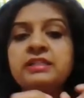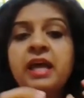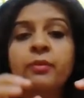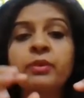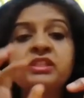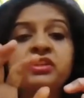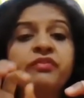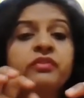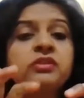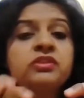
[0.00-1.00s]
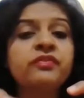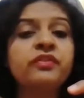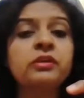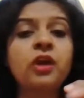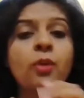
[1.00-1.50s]
having
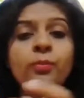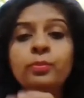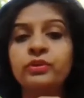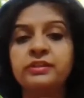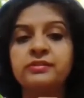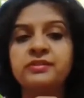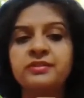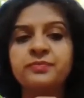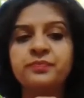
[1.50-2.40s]
different components.